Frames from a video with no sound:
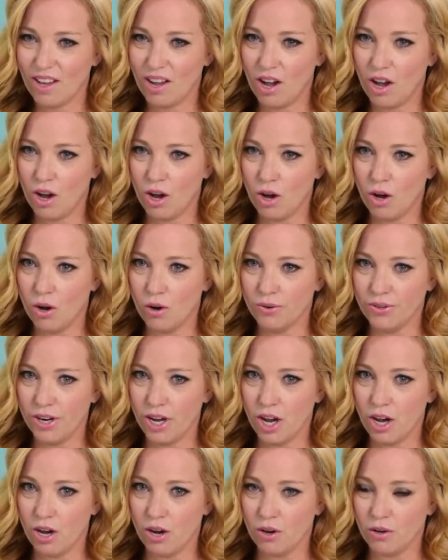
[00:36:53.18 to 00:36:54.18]
Oh
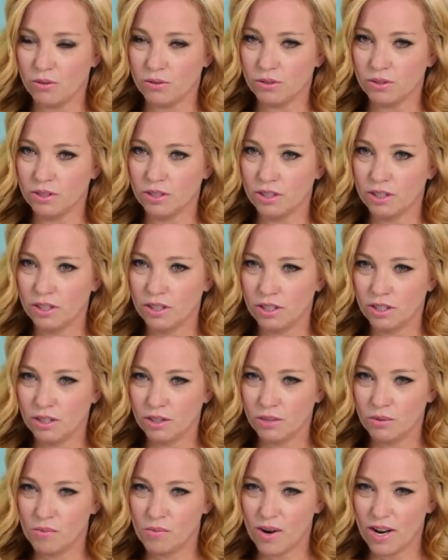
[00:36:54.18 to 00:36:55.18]
no.
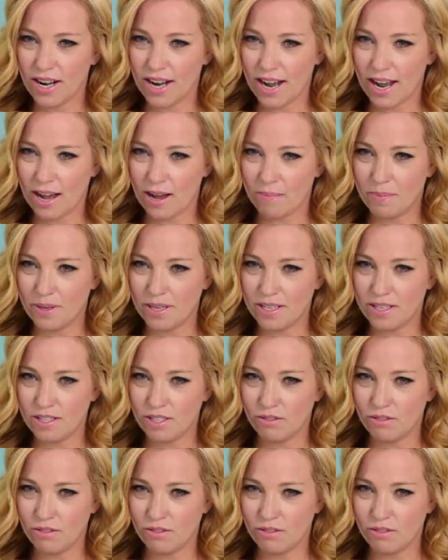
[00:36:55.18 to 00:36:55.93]
What happened?